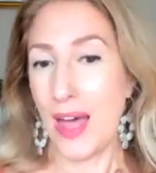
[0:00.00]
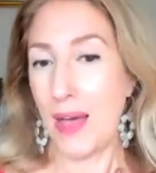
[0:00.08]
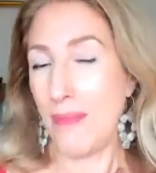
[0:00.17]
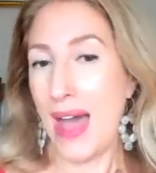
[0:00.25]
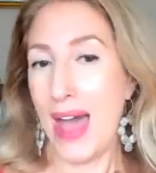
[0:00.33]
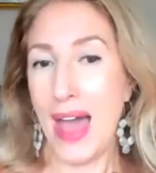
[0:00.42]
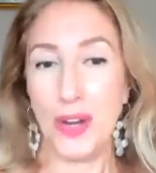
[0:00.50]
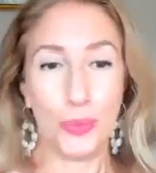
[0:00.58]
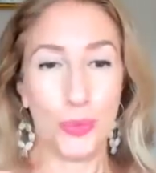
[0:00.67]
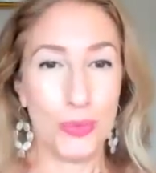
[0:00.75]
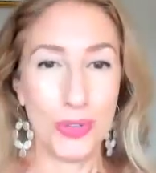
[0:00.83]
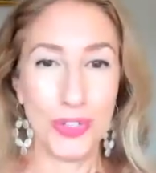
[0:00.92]
a man, a
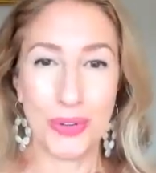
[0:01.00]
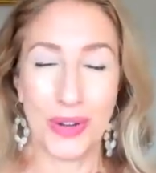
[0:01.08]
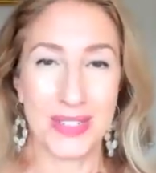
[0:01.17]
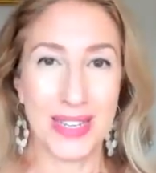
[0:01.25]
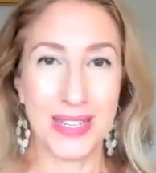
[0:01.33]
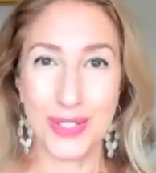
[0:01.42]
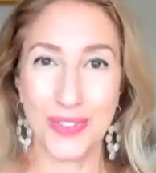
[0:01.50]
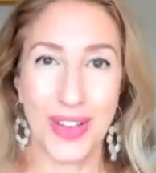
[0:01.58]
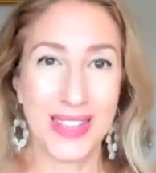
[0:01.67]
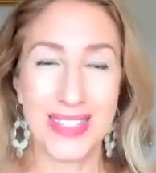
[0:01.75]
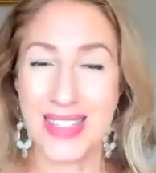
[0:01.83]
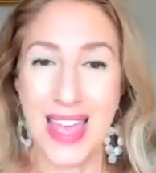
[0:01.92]
woman, you identify
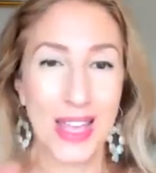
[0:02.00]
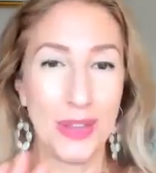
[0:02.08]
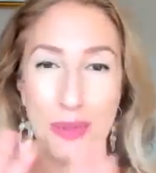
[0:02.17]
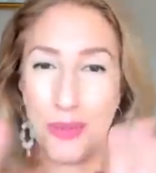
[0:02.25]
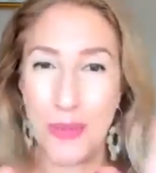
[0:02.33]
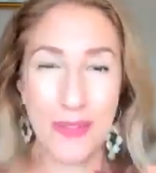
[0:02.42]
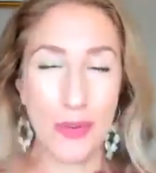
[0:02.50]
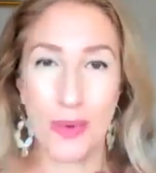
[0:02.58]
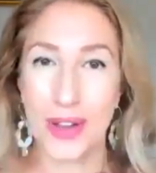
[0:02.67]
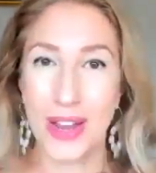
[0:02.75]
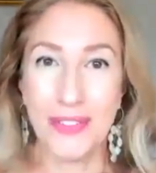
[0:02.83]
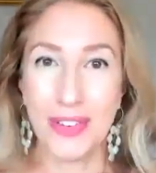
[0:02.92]
as they, whomever,
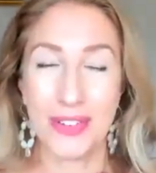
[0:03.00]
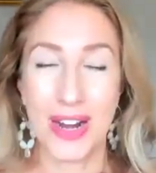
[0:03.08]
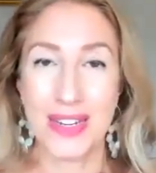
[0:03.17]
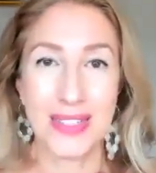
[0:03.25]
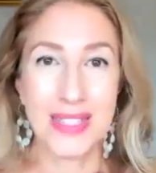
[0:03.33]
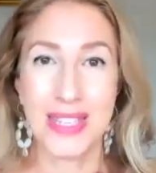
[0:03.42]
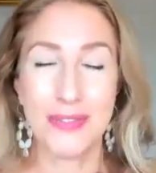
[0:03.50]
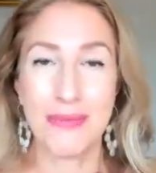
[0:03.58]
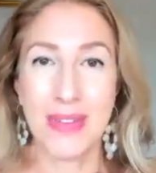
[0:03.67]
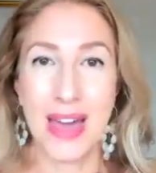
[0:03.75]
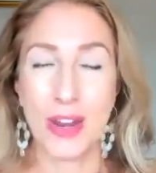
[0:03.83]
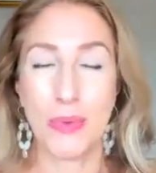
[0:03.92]
whatever, right? It doesn't even
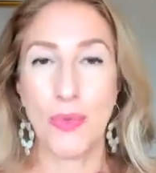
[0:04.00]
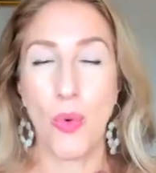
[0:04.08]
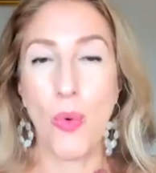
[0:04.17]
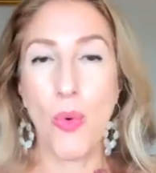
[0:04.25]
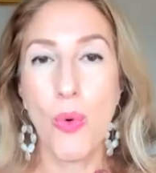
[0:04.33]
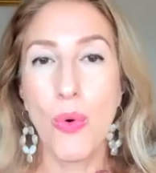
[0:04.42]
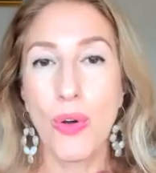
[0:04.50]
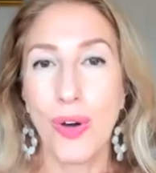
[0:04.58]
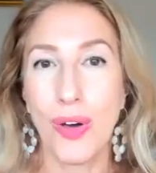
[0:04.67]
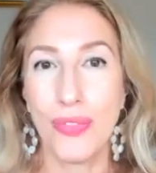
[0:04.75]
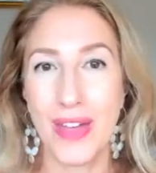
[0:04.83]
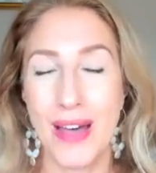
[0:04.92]
matter. We've all
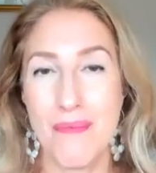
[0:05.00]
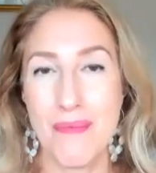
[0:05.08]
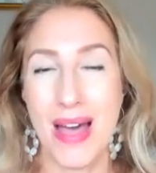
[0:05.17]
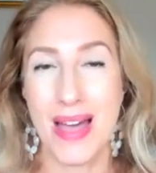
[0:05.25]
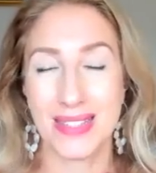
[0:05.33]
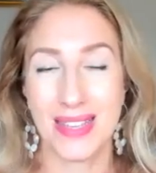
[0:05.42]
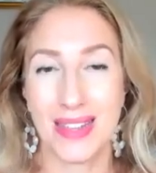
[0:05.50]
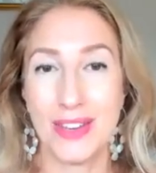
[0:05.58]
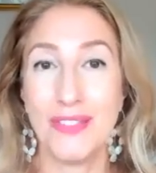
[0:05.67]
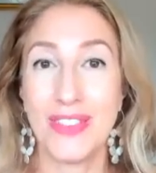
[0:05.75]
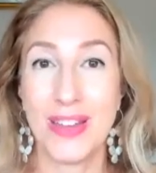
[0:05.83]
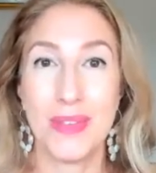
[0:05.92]
got that masculine,
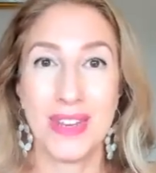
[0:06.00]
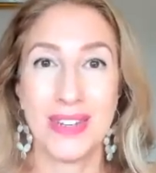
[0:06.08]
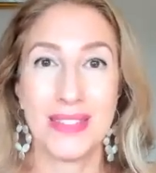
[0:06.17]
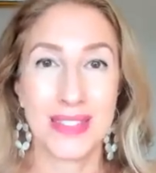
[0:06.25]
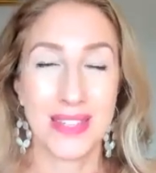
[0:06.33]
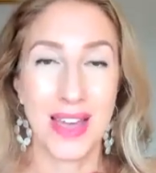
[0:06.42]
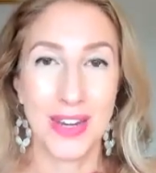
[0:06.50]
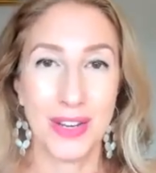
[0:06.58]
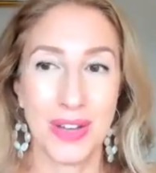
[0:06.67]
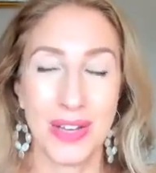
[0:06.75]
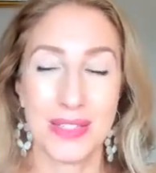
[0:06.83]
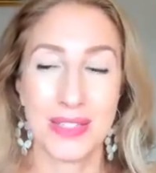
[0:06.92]
feminine inside
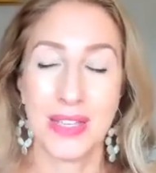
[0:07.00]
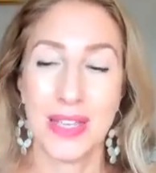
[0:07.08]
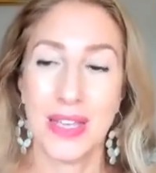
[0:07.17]
of us.